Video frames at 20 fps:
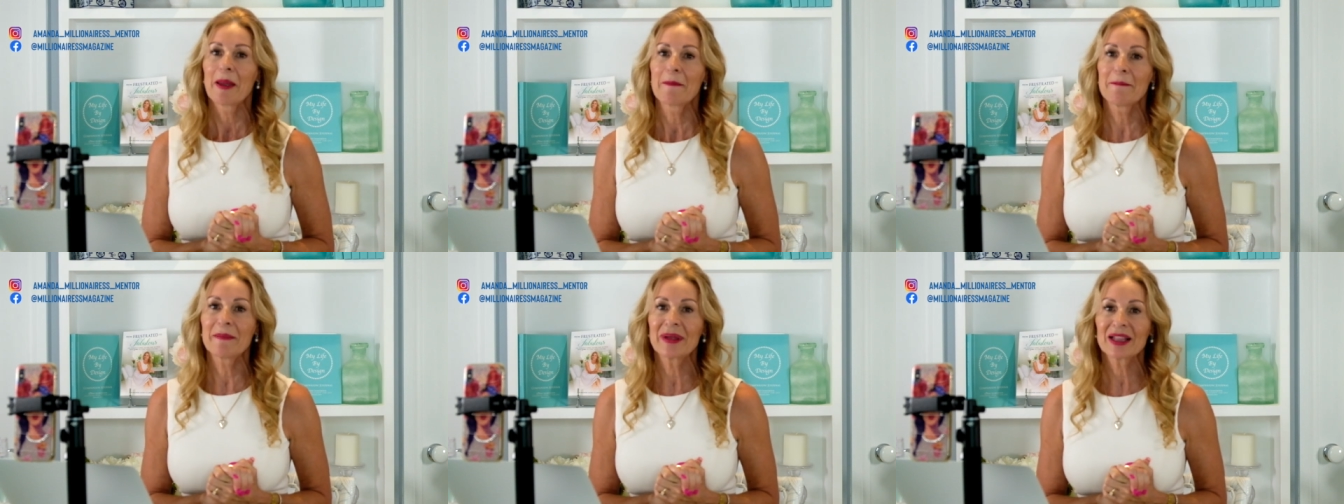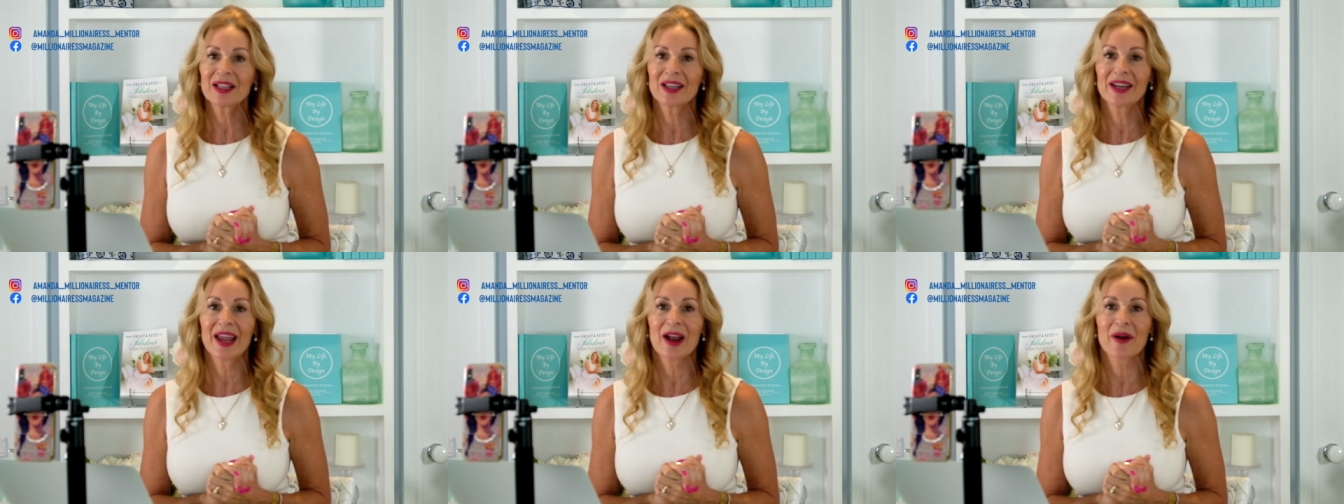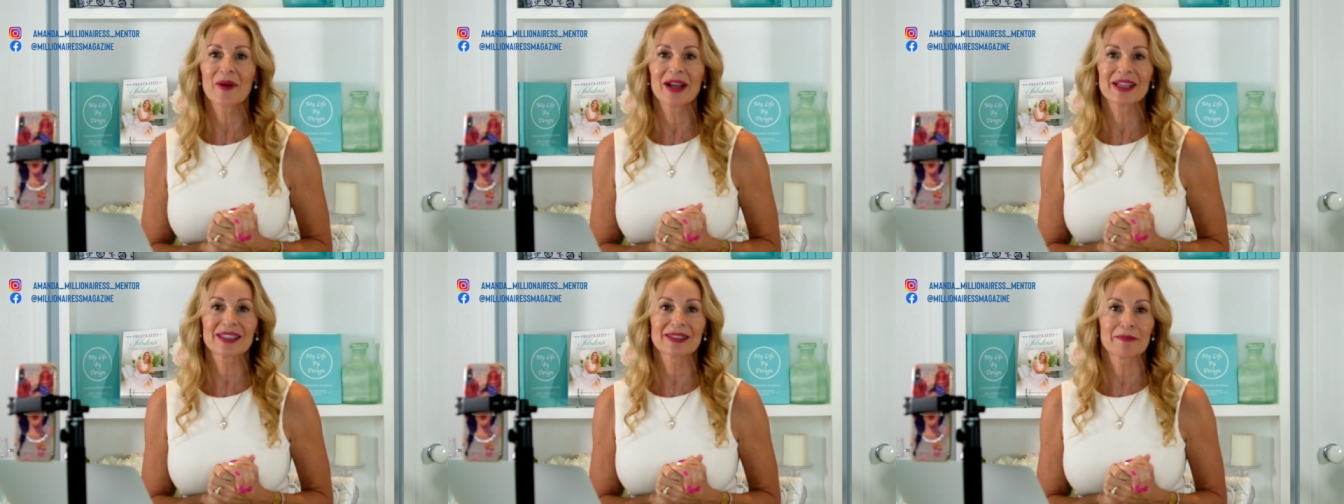
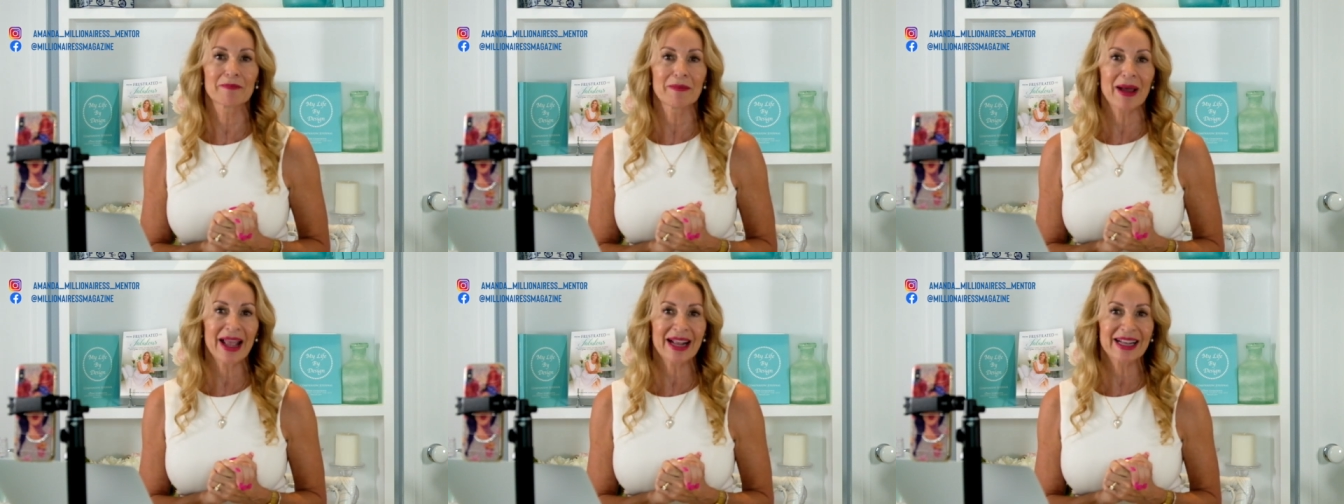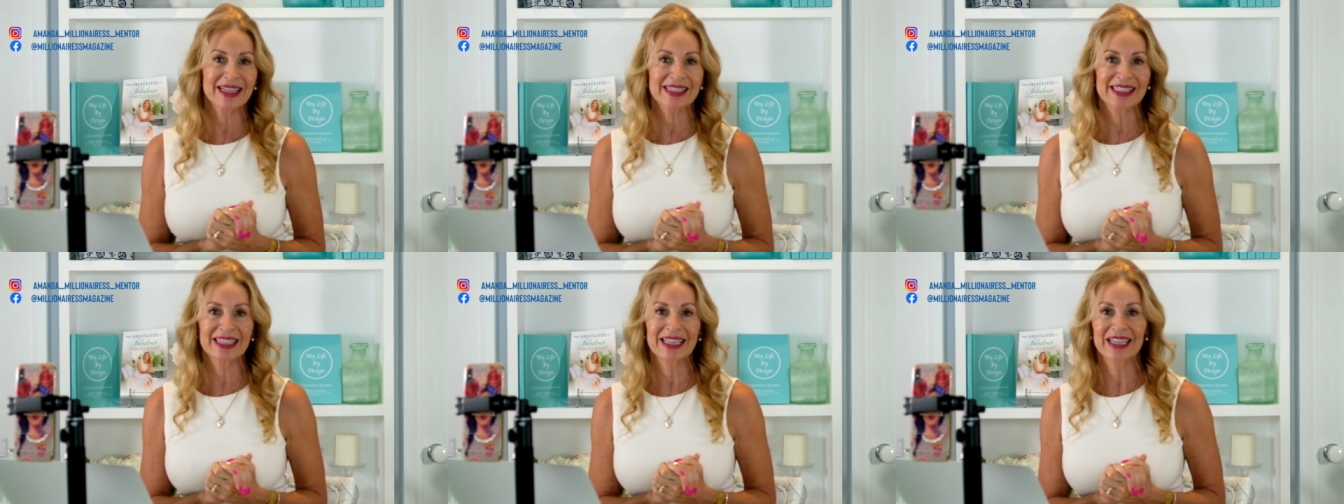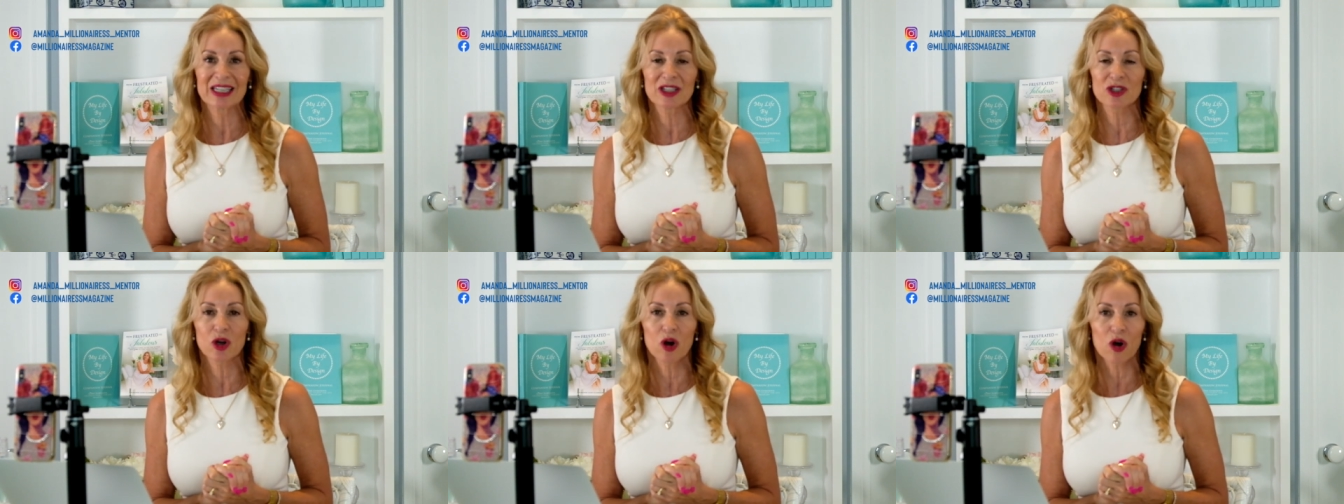
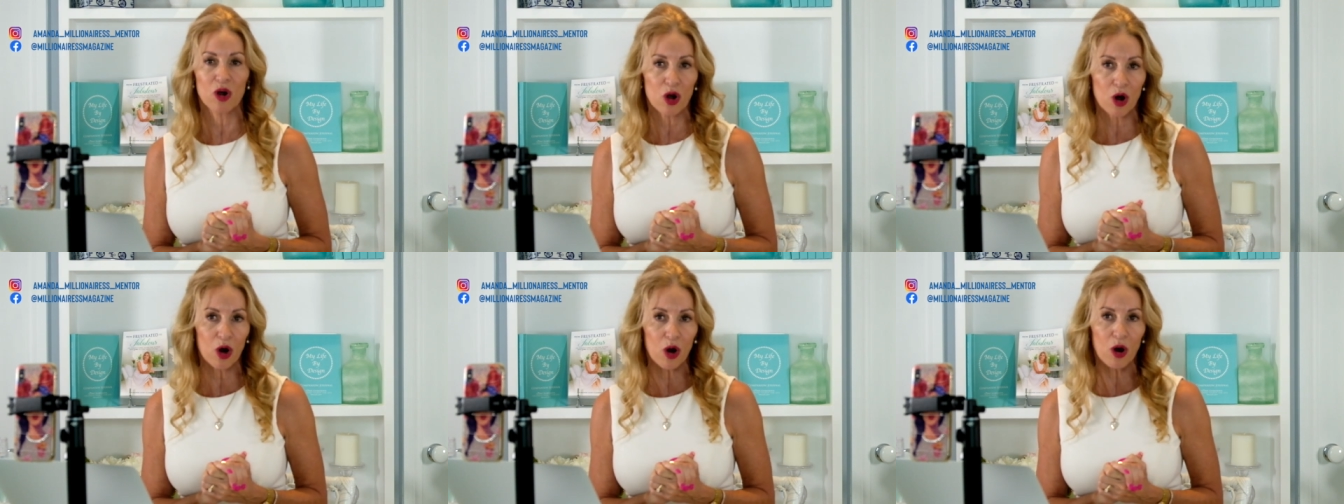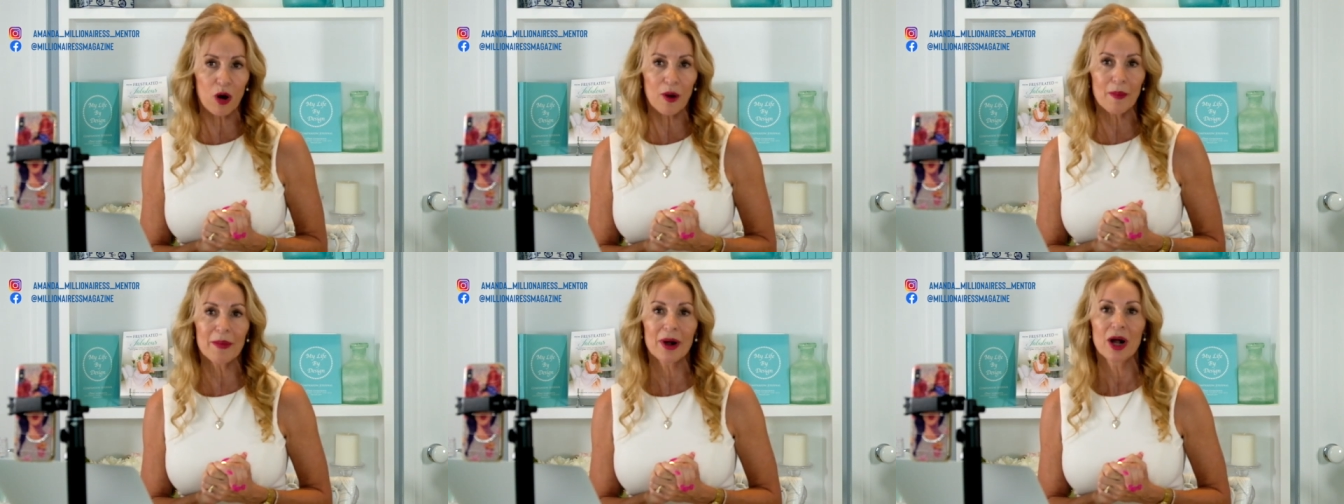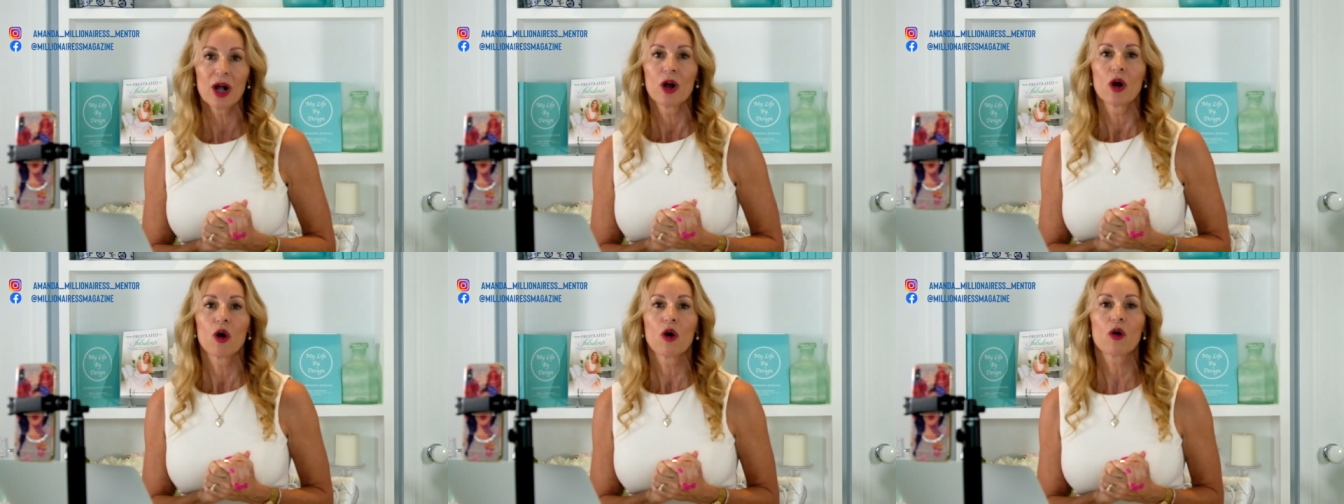millionairessmagazine.com,